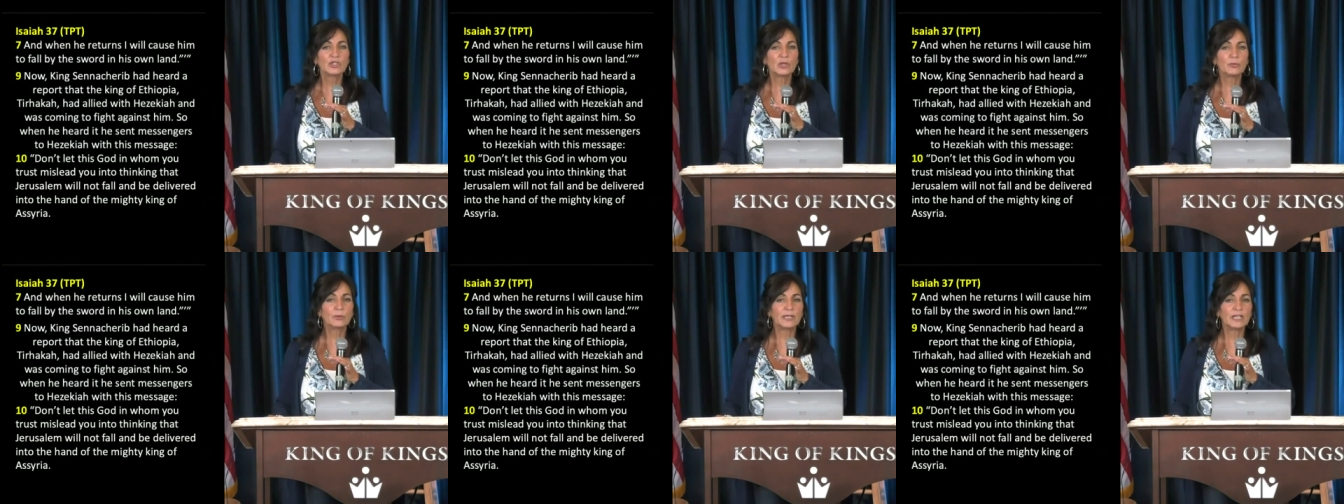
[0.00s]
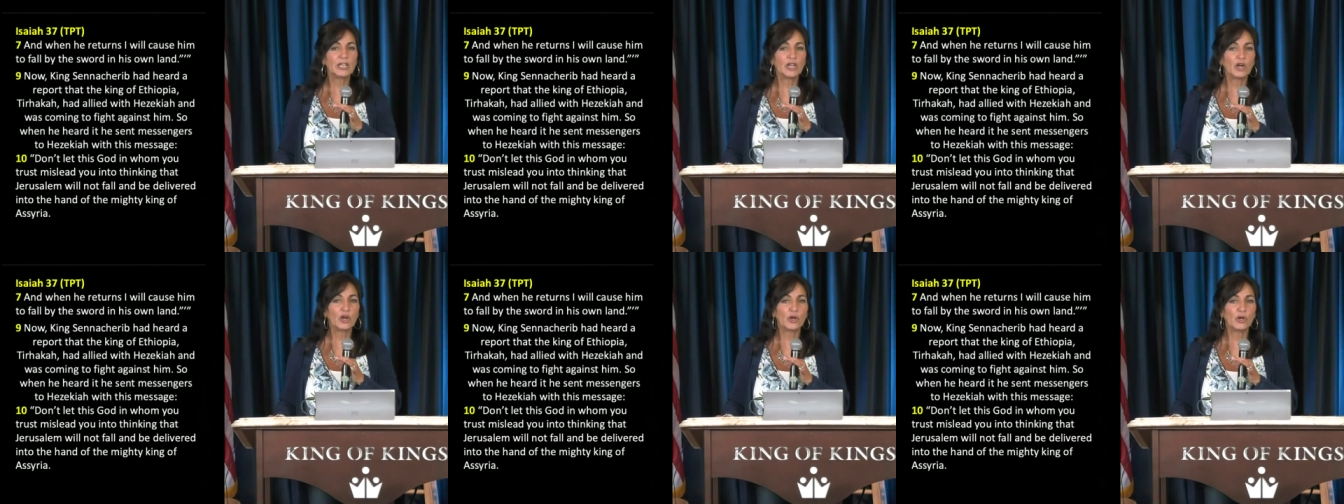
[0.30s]

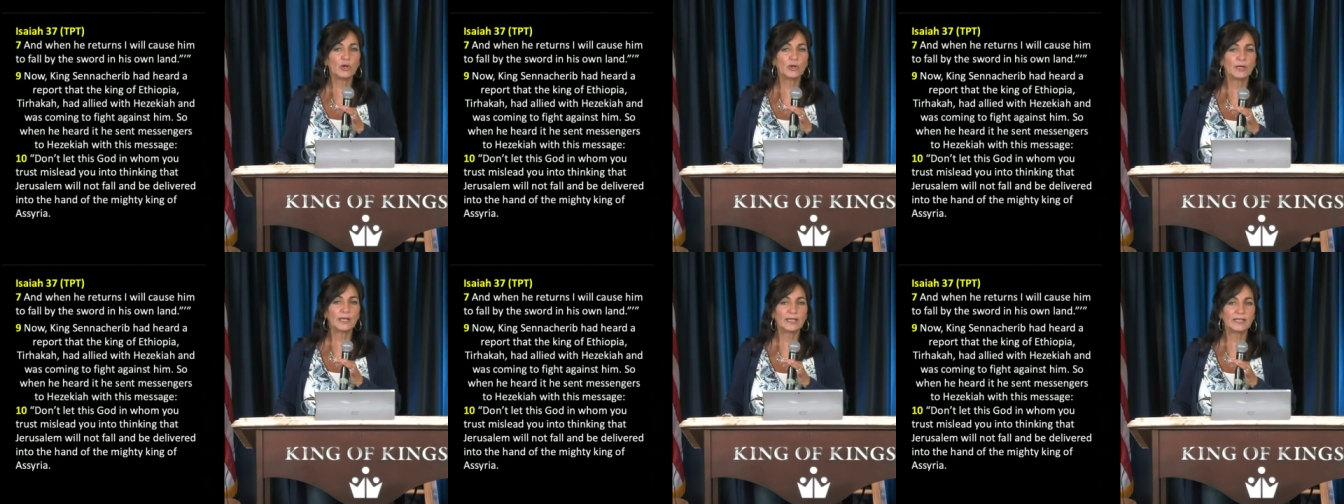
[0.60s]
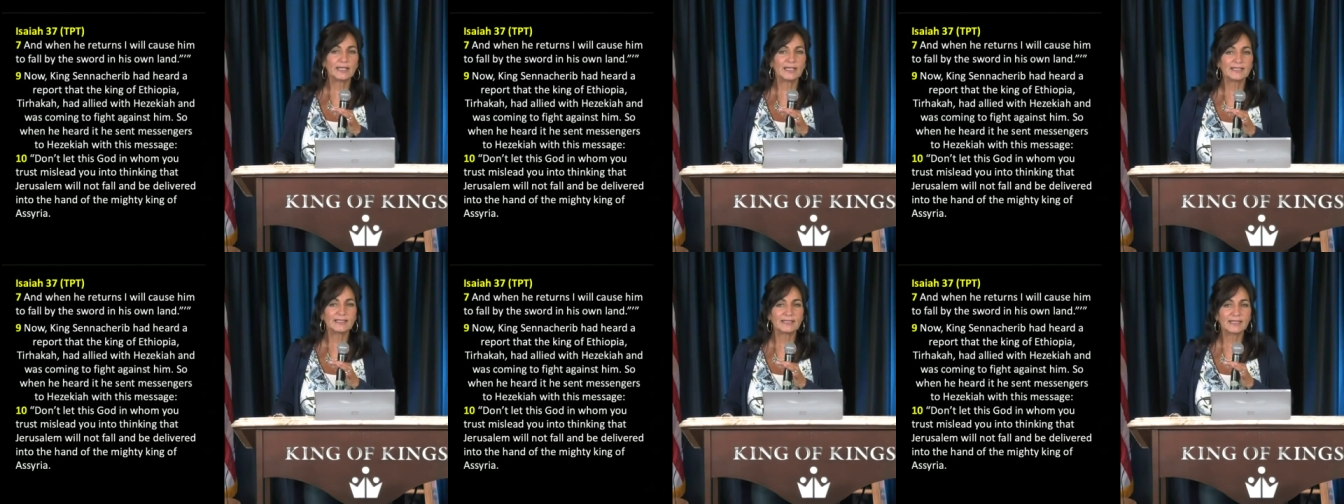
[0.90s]
So when he
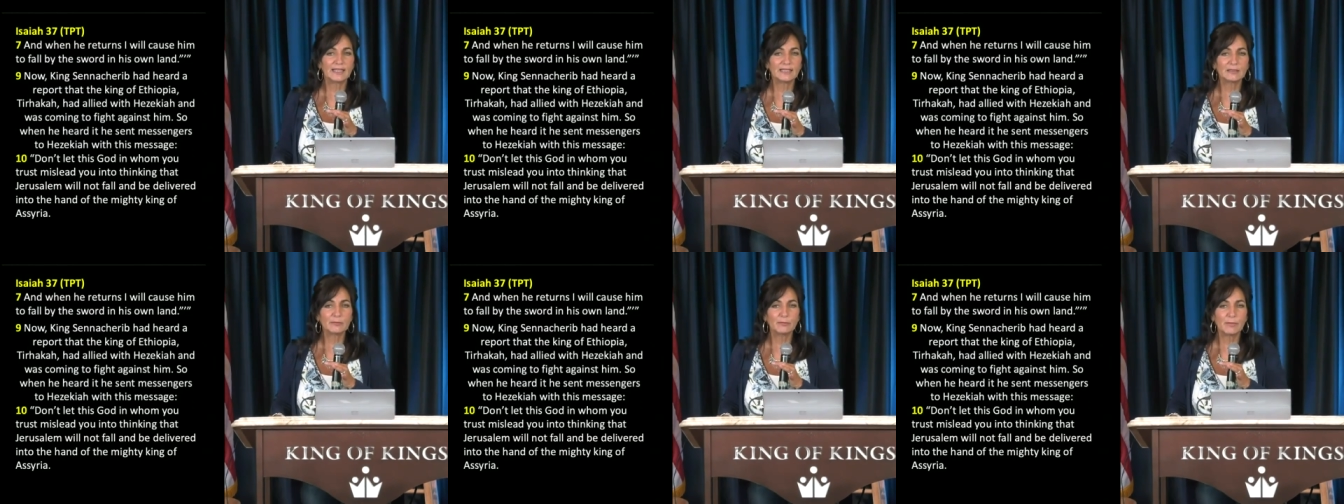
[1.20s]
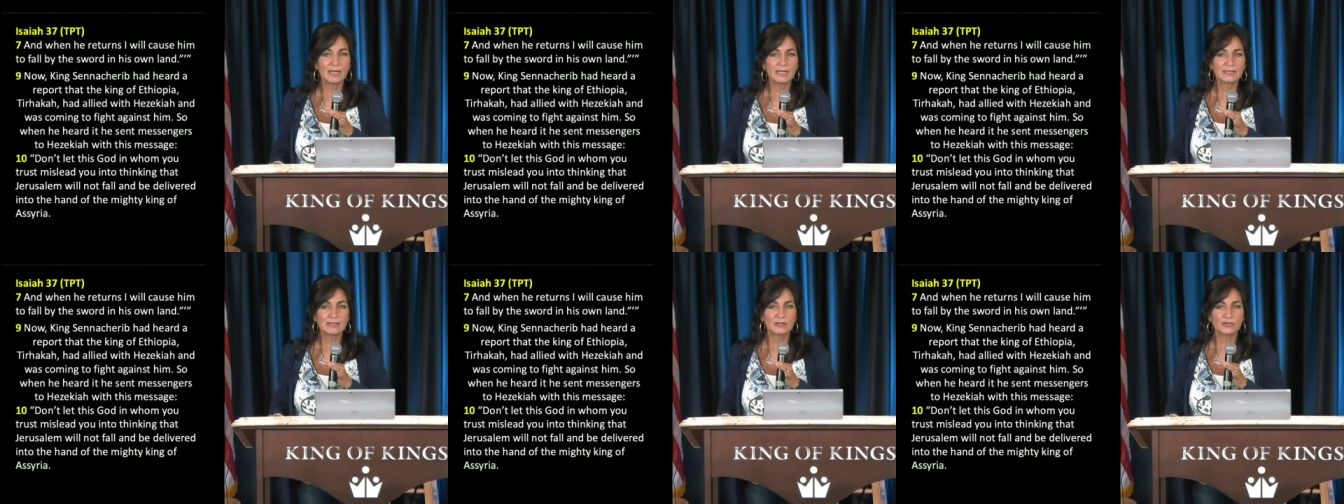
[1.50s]
heard it, he
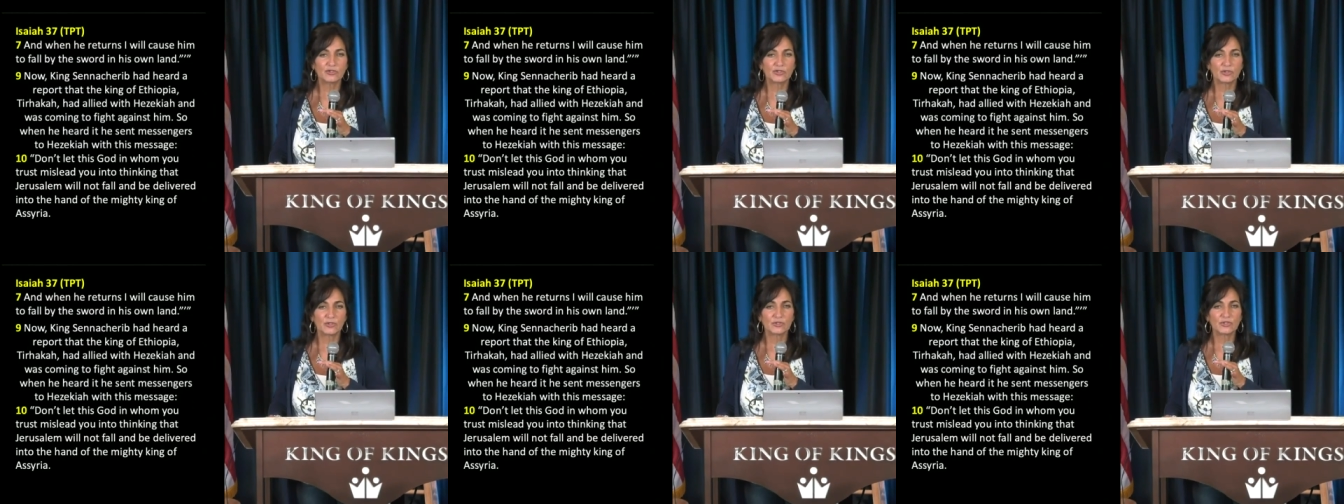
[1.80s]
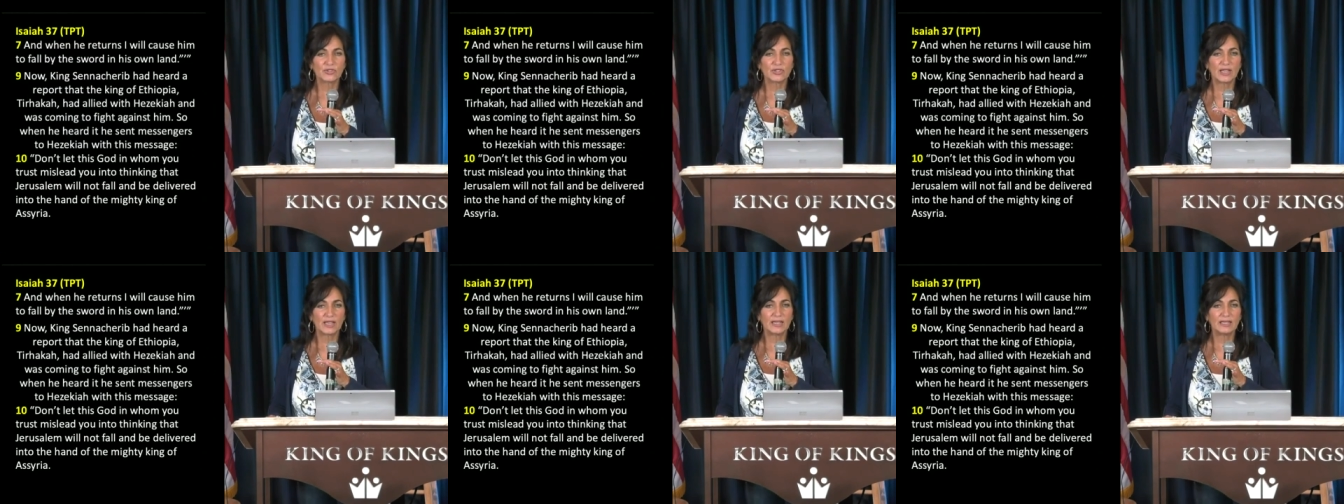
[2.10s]
sent
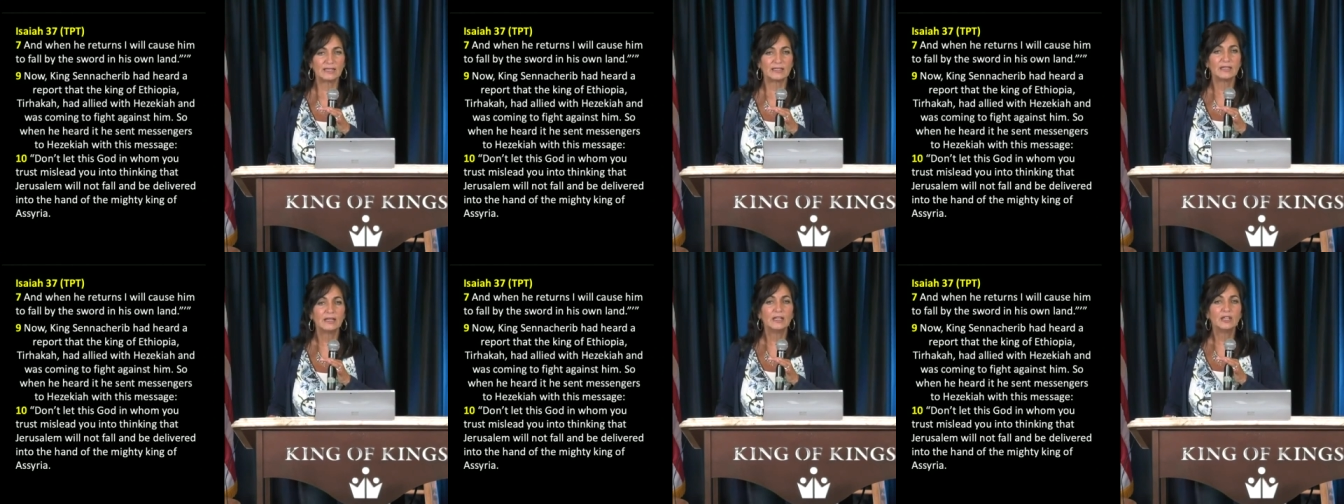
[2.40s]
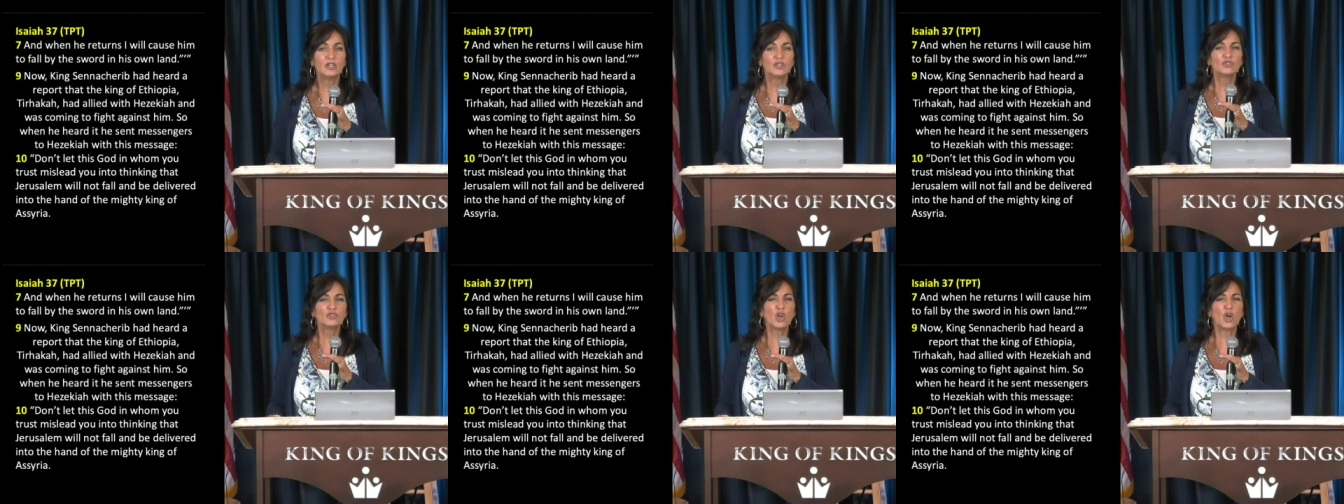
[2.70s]
messengers
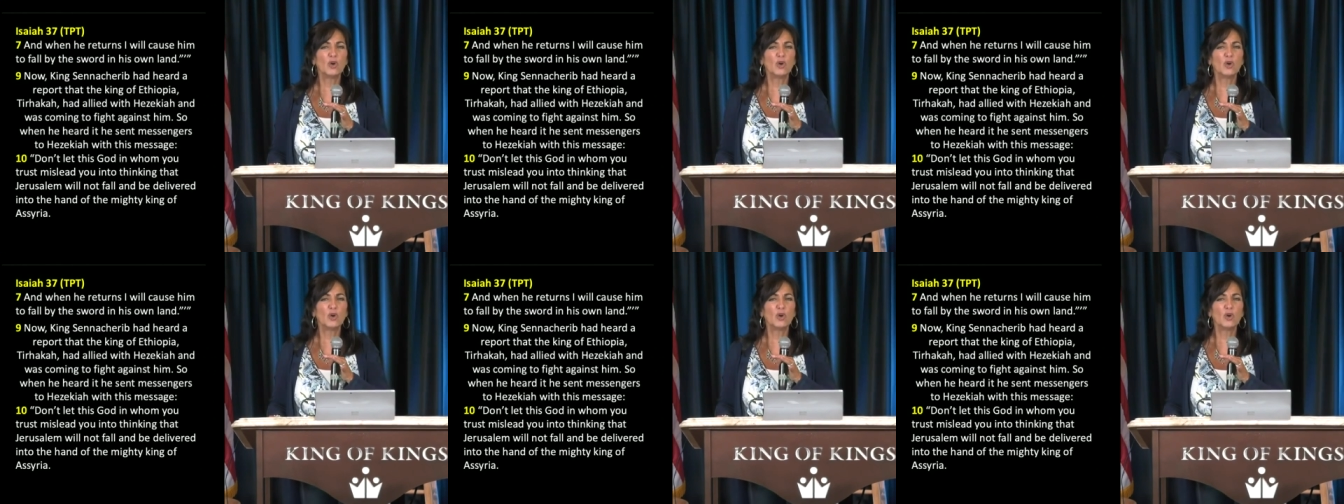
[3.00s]
saying,